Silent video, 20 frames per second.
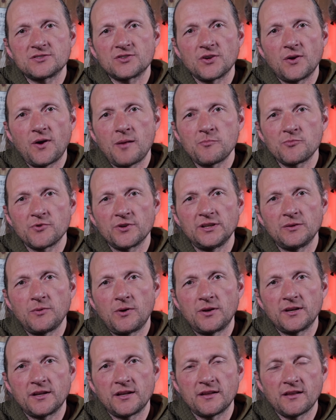So I'm really
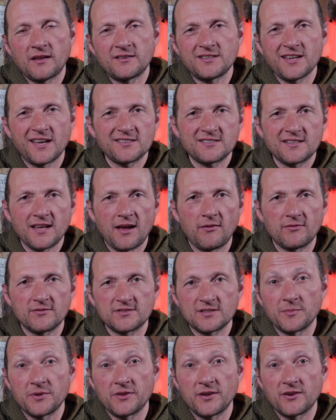wanting to test out
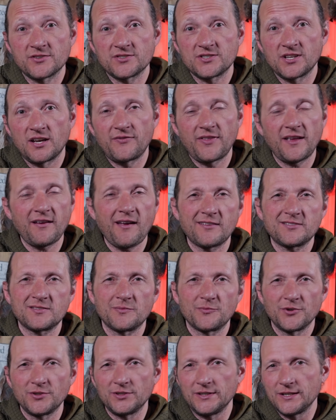some of their stuff. They got
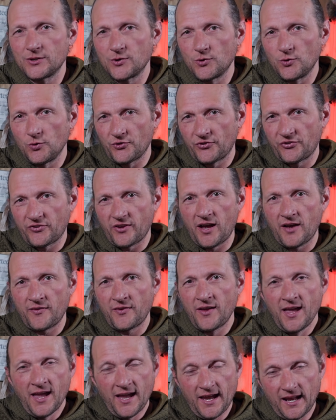some really cool
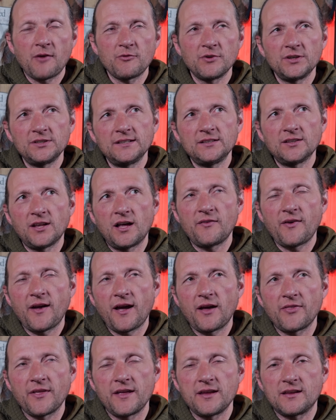stuff. I really love
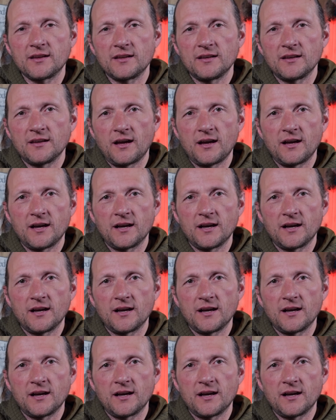how they can